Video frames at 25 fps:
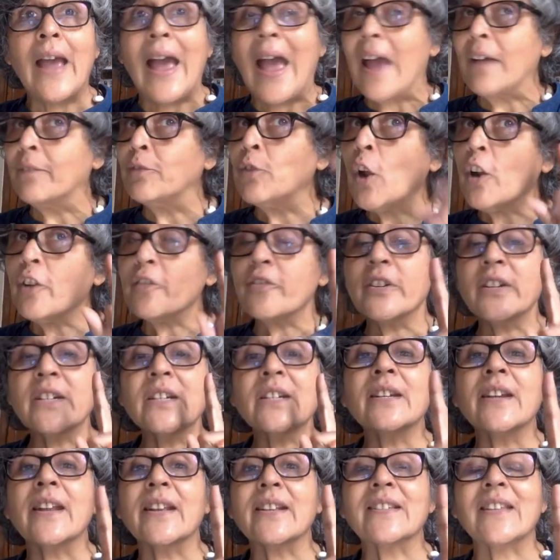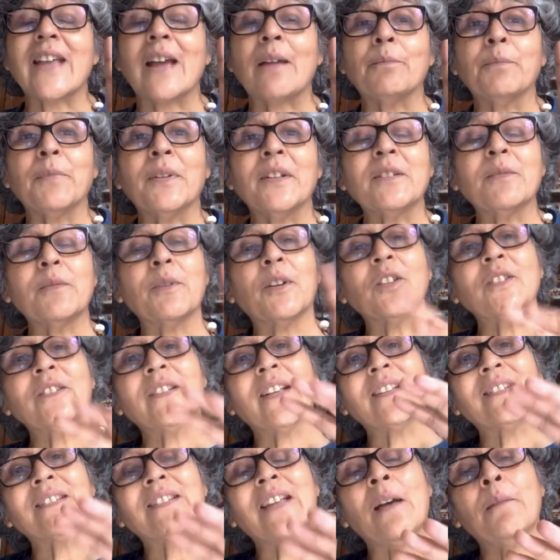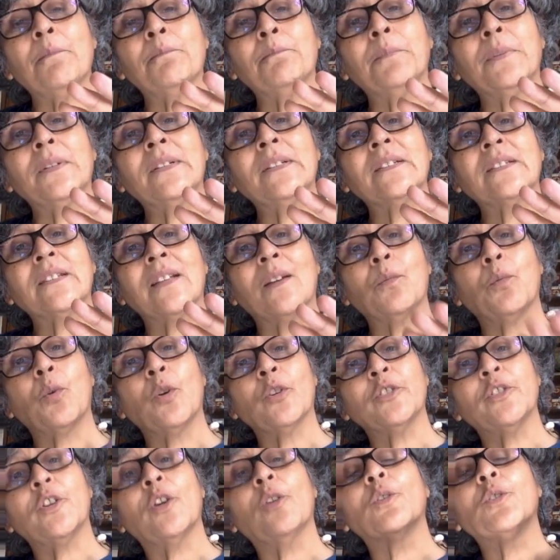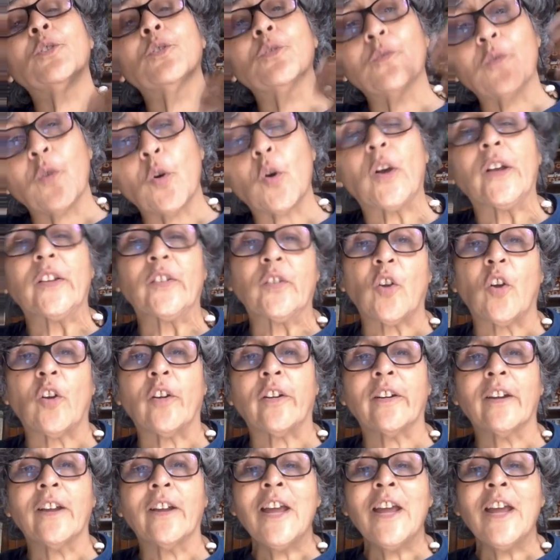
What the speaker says: I have not written examples because examples are what you're going to focus on.